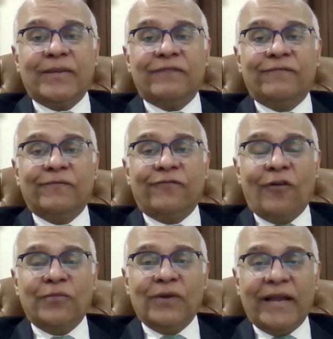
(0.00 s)
research
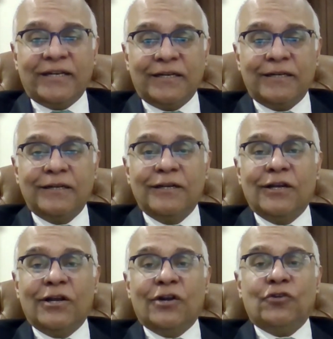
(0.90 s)
center that's been
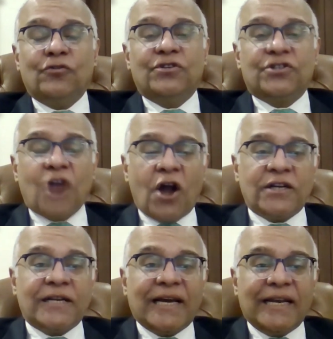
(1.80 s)
formulated
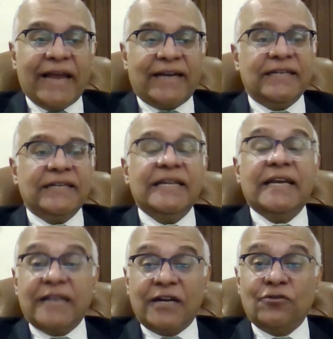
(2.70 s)
to
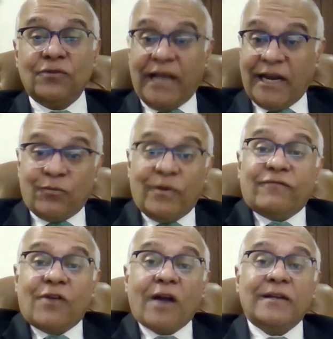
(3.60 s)
start
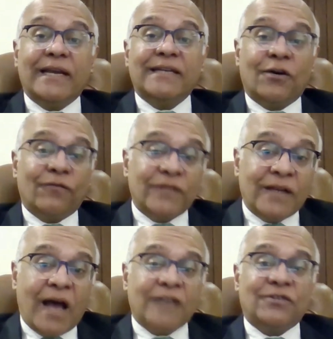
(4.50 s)
collecting data. And to date,
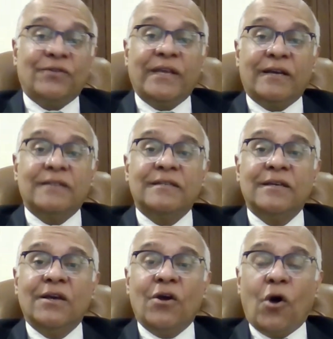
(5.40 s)
we've got data
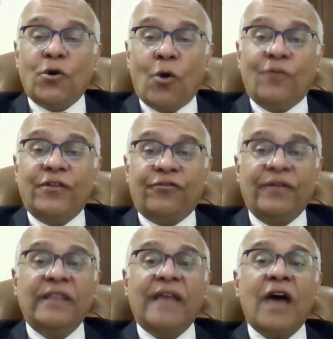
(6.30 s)
over the last 3
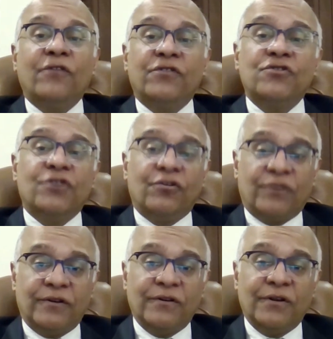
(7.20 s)
years on over
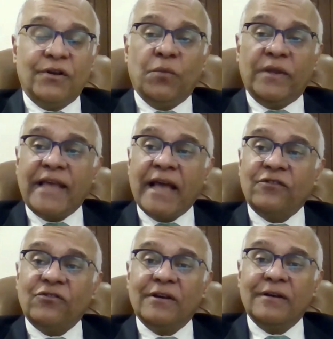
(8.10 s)
3,000
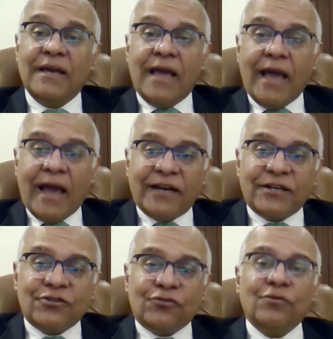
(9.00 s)
children with
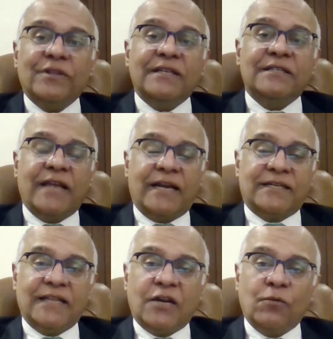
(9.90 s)
cancer.
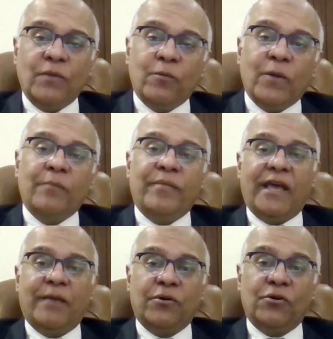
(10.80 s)
And it is through this
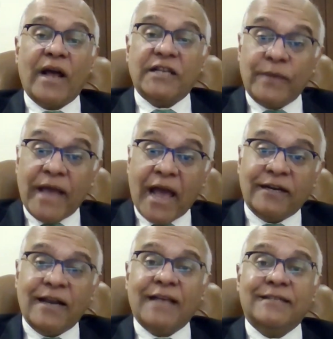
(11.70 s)
data that we will
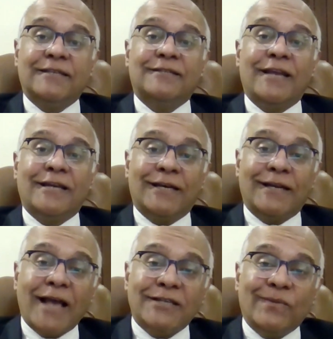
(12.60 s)
be able to, as we
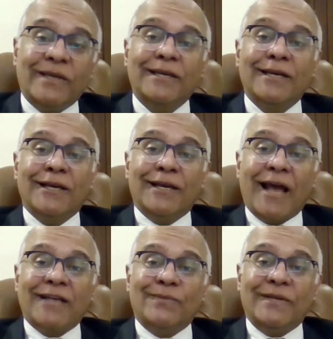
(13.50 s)
analyze this
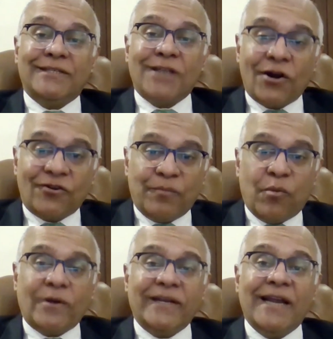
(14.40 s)
data and as
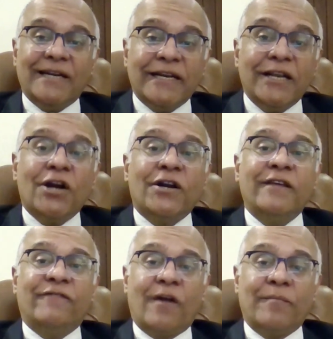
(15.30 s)
we start
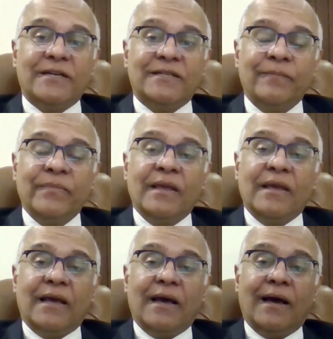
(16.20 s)
reporting it and
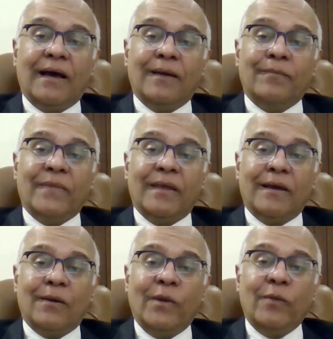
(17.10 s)
learning from
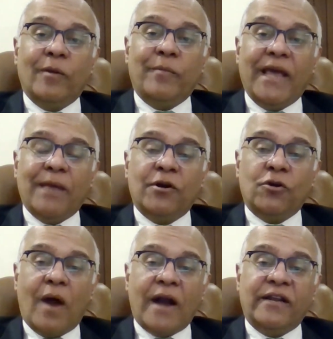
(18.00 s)

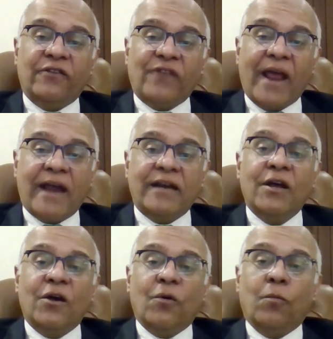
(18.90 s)
it, we will be
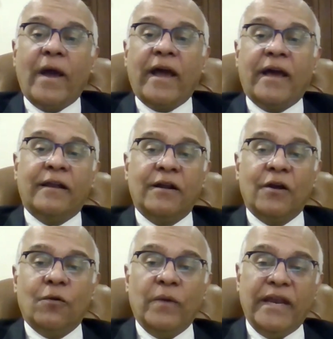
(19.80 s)
able to understand